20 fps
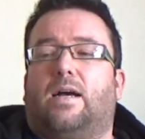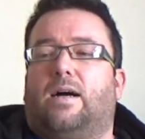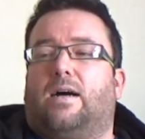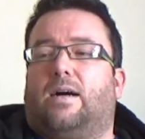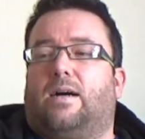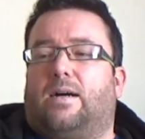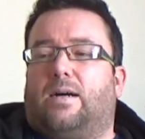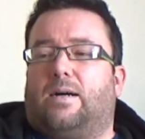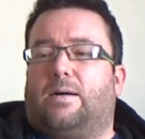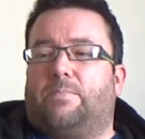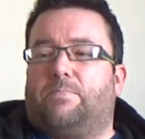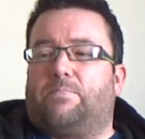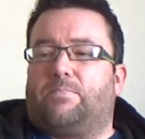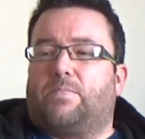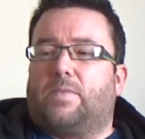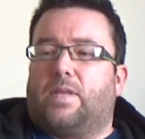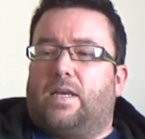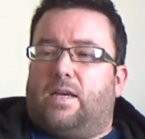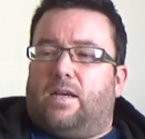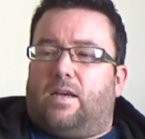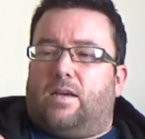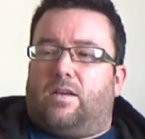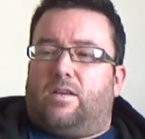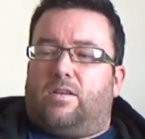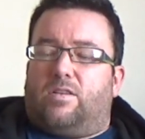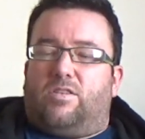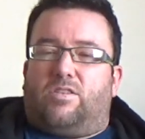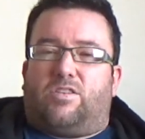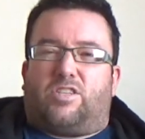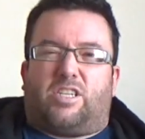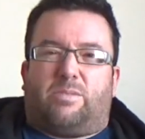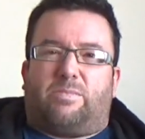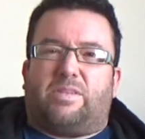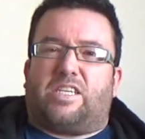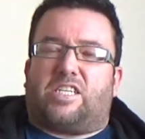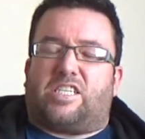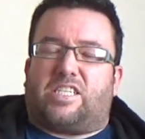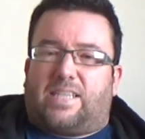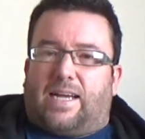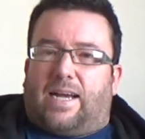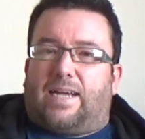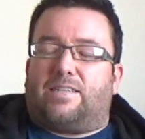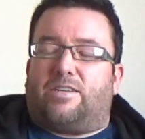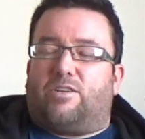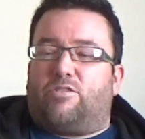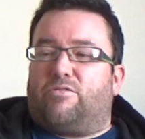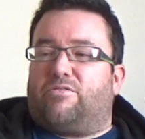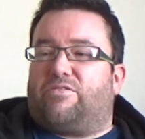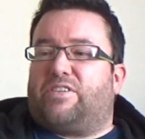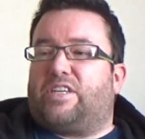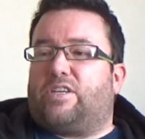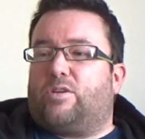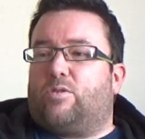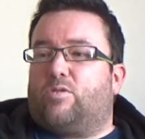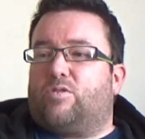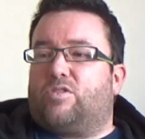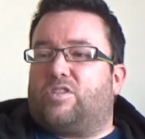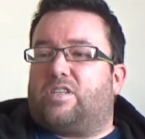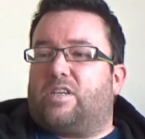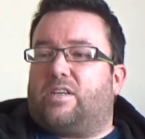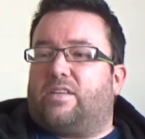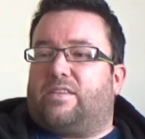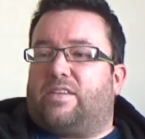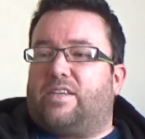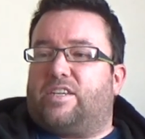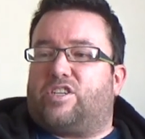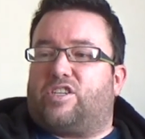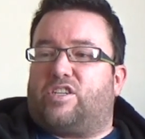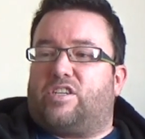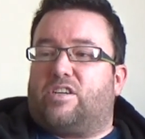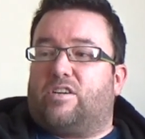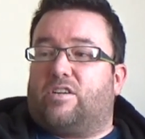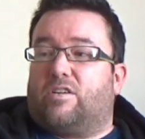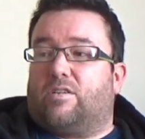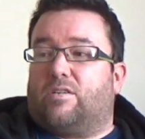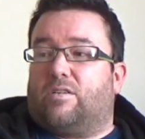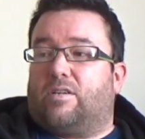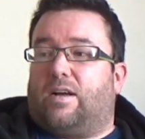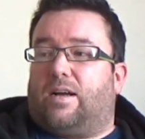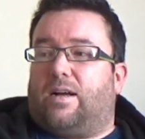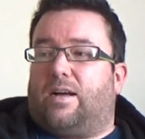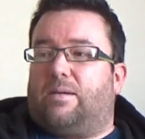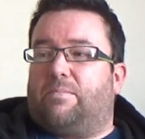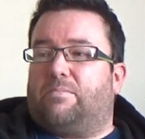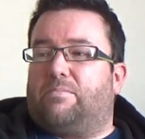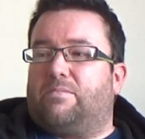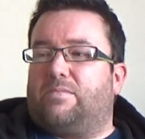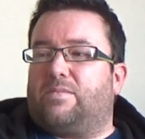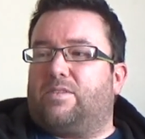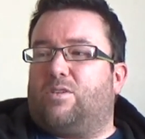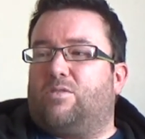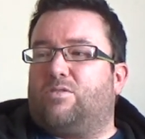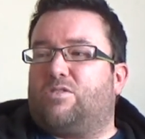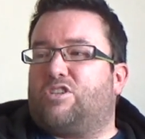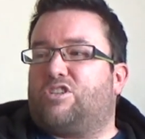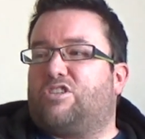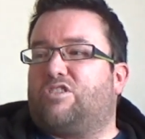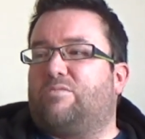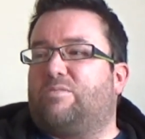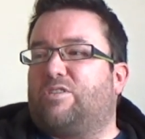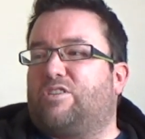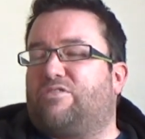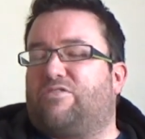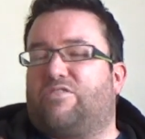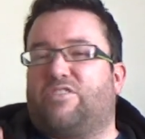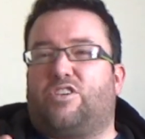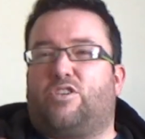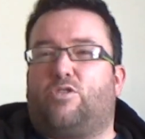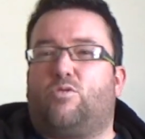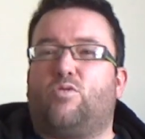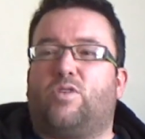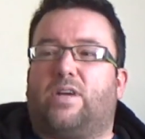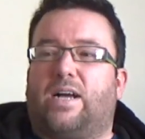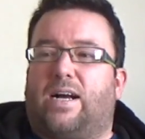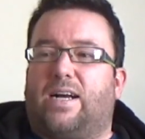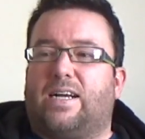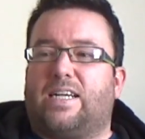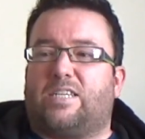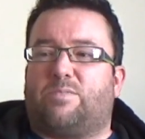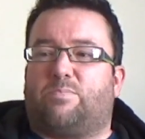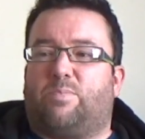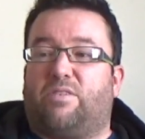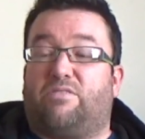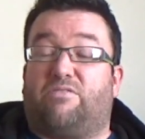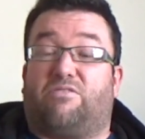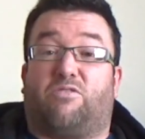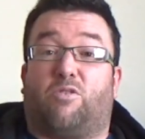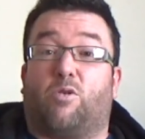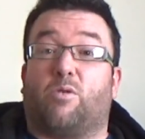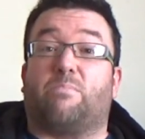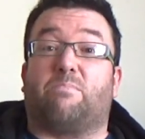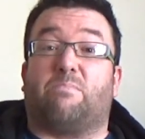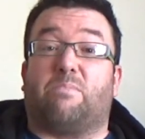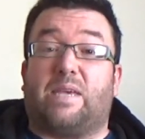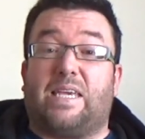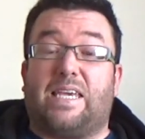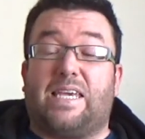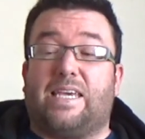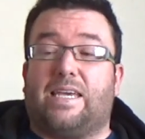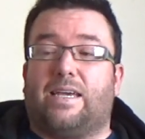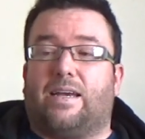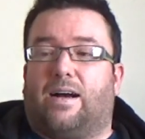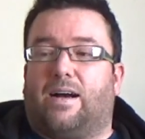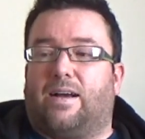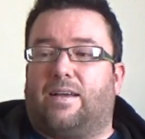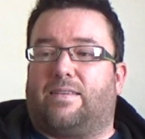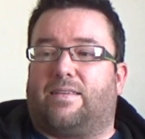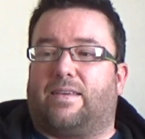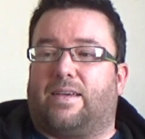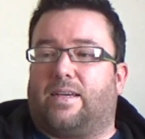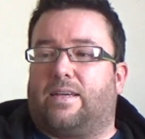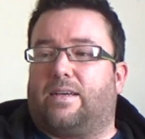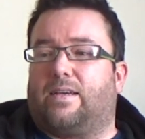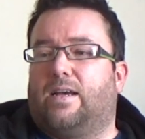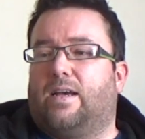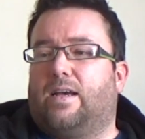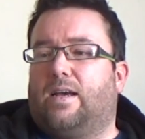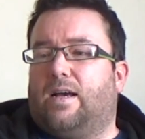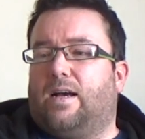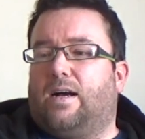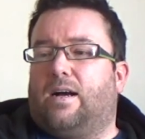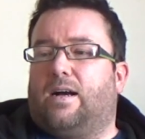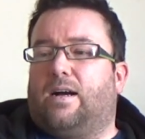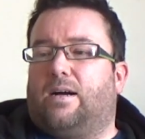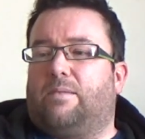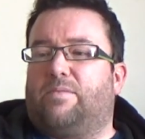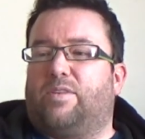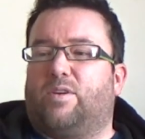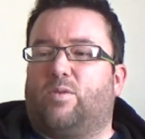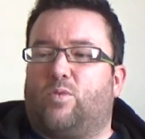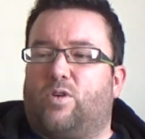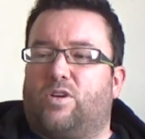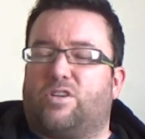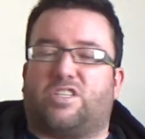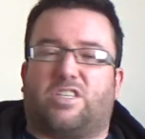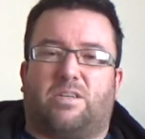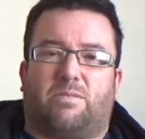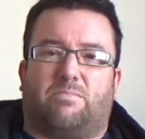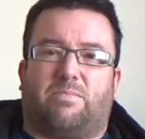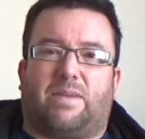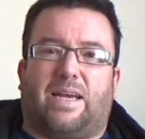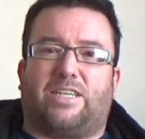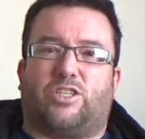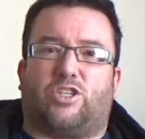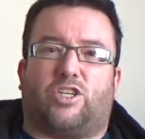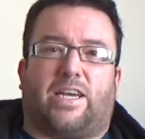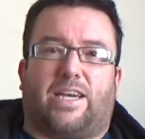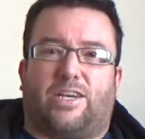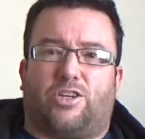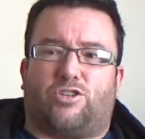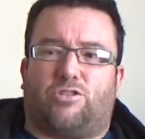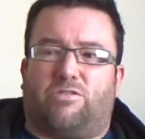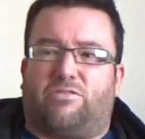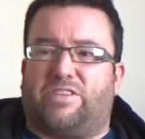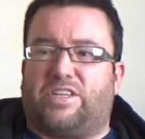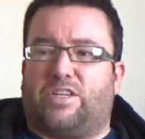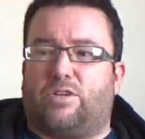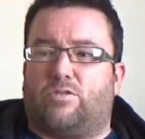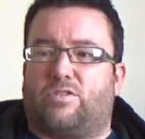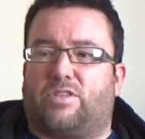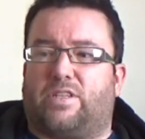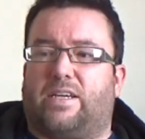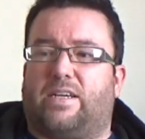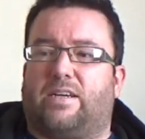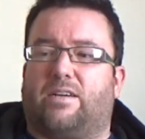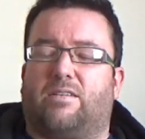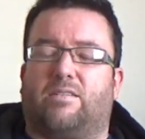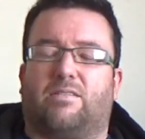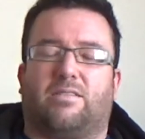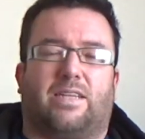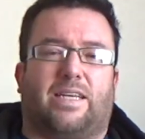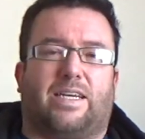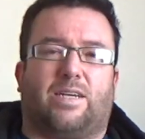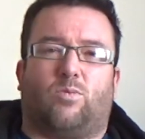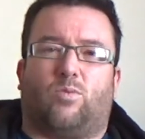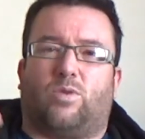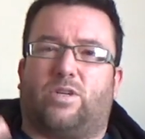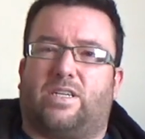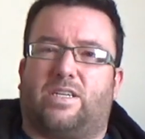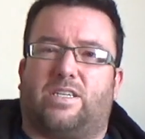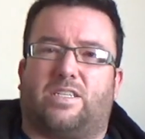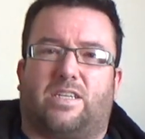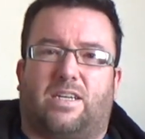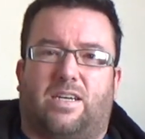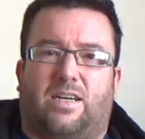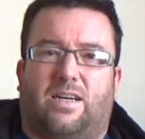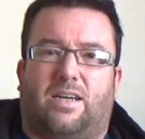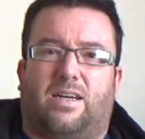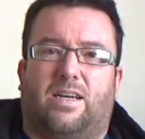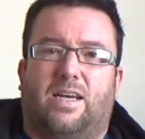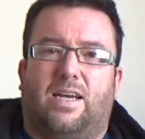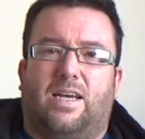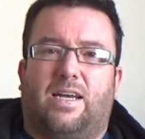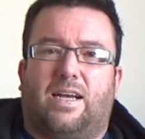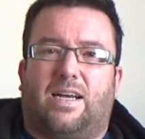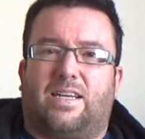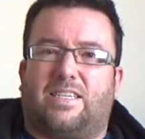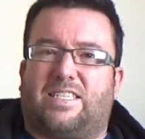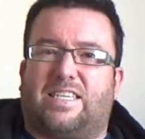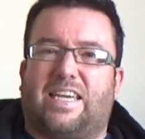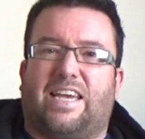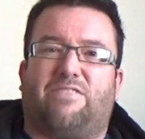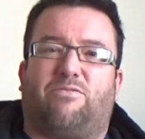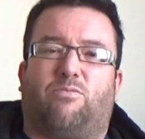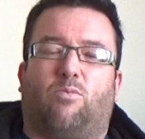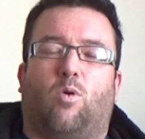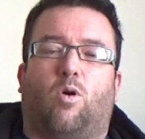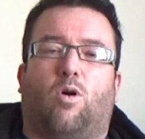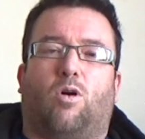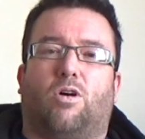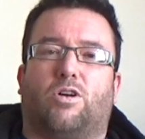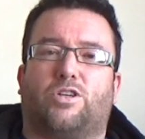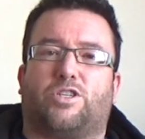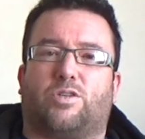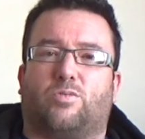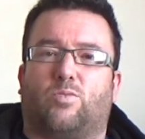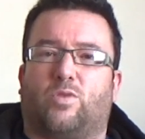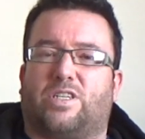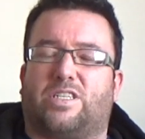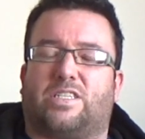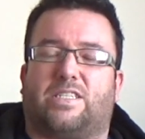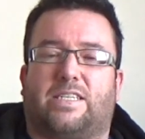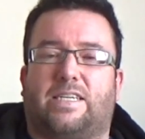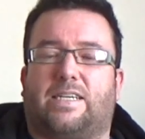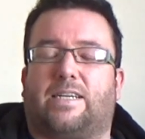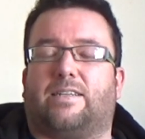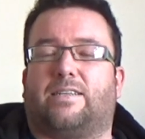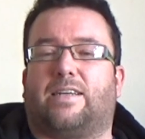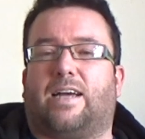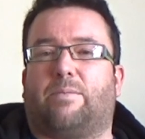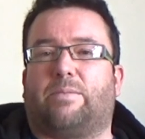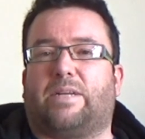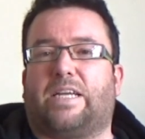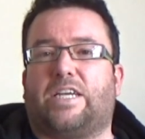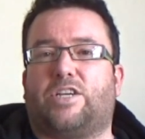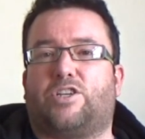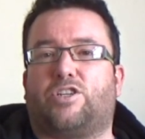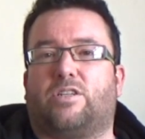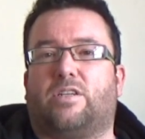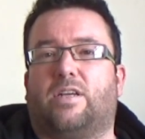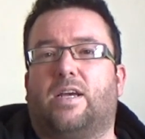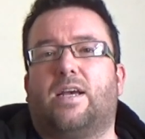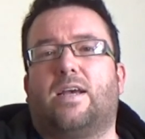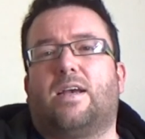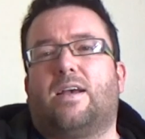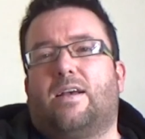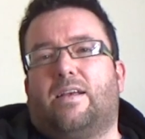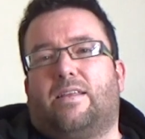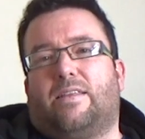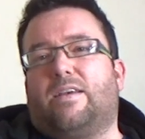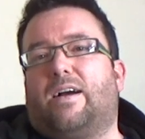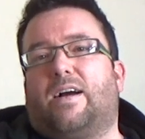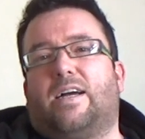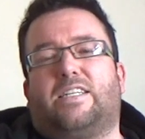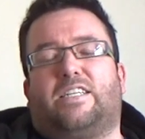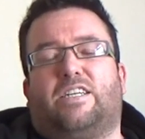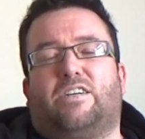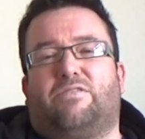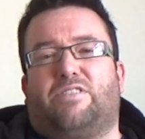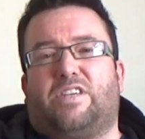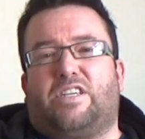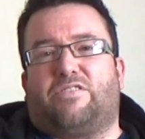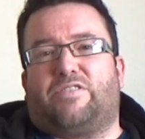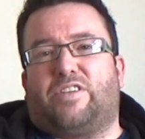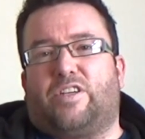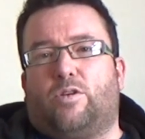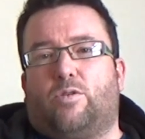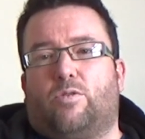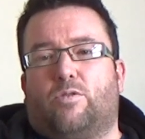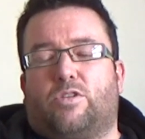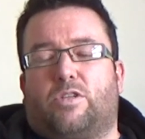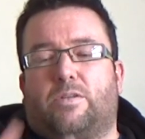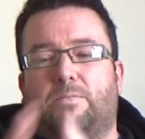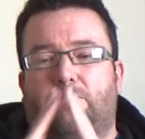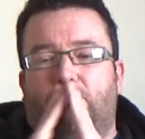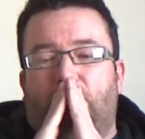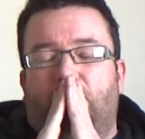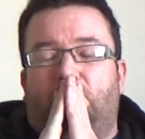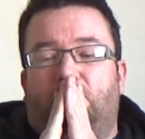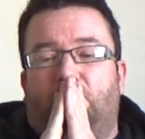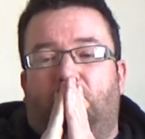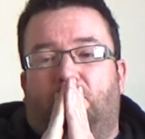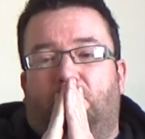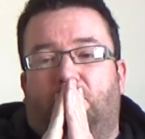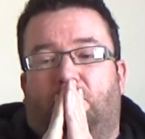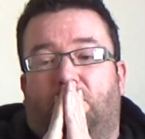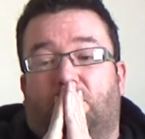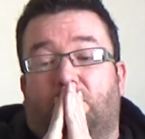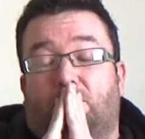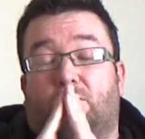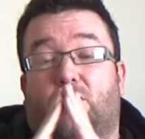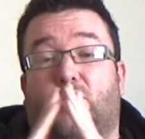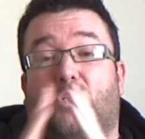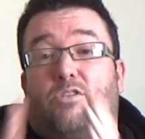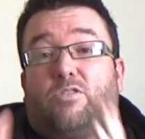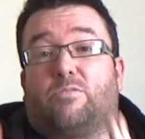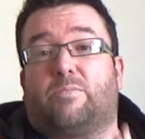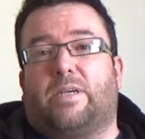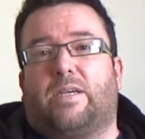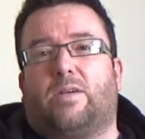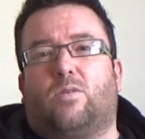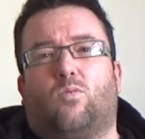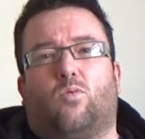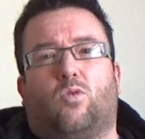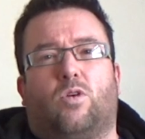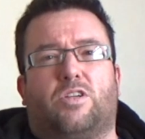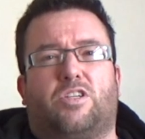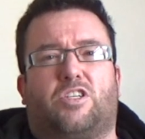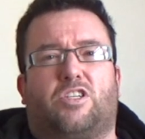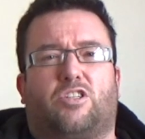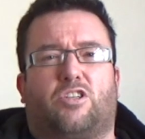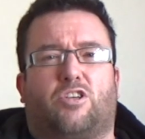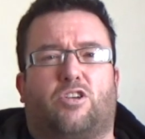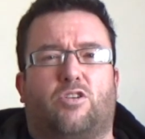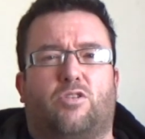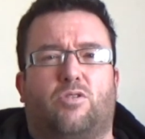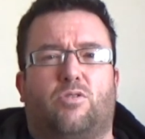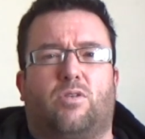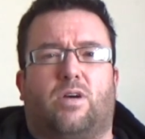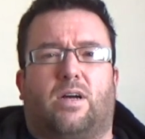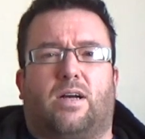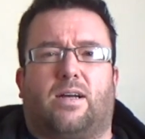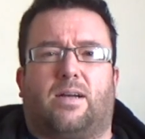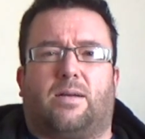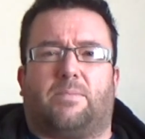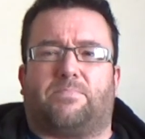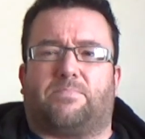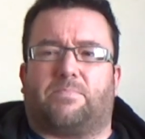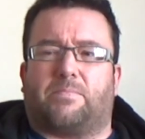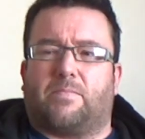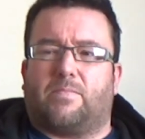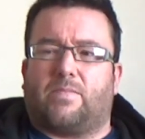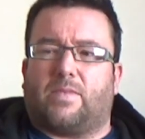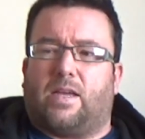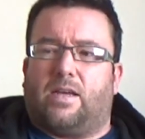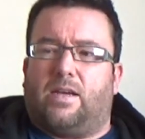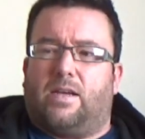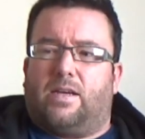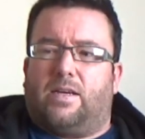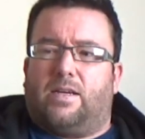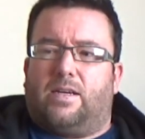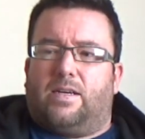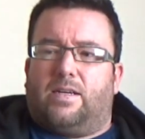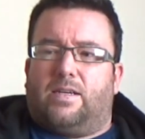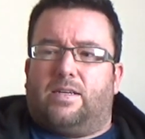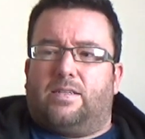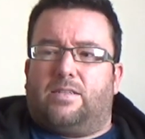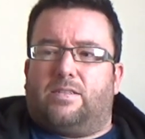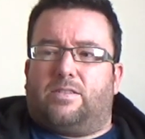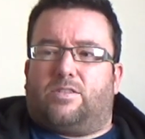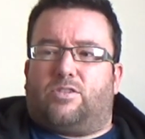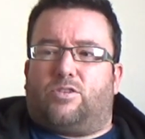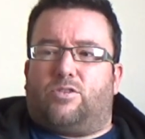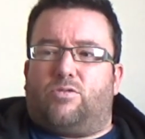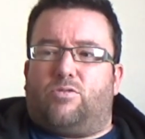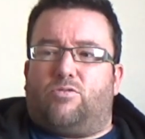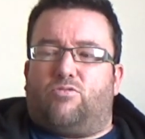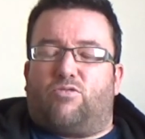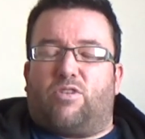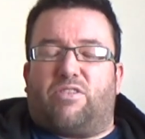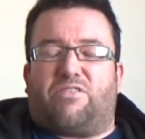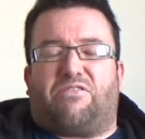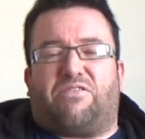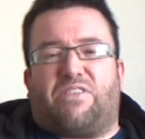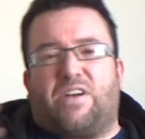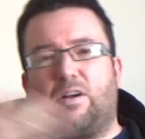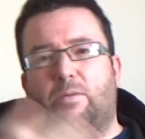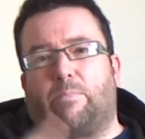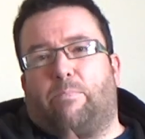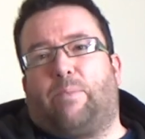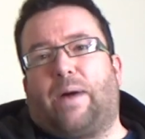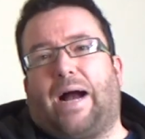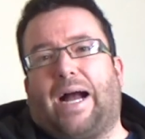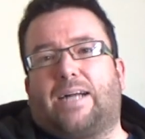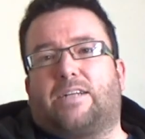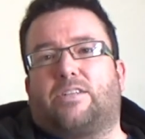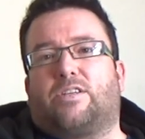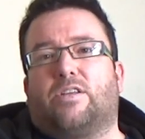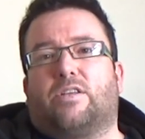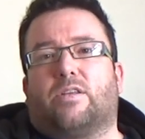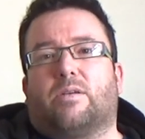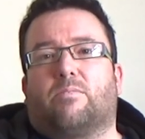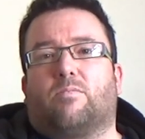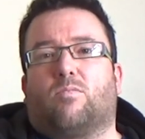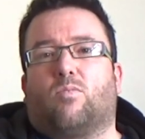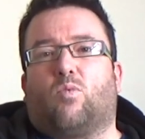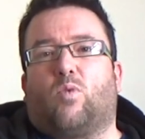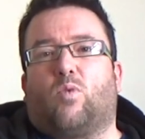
Some of the standout videos this year, not so much for you guys, but for me, I think. There were some educational videos there, like what is a safe wash and what is decontamination. The idea of these videos, excuse me, was to refer back to them